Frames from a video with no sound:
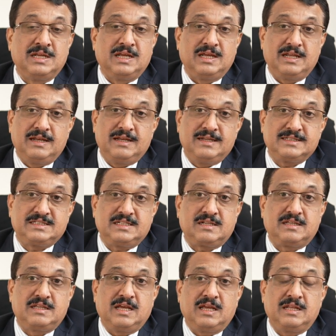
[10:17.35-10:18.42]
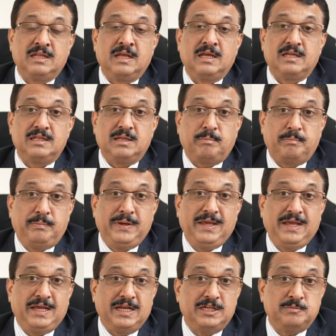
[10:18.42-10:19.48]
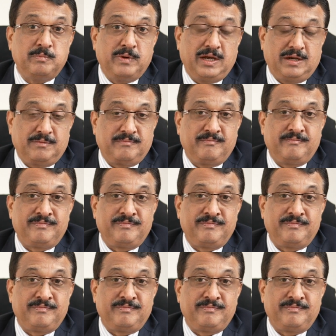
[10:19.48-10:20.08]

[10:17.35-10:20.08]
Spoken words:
lesser than the peak it made.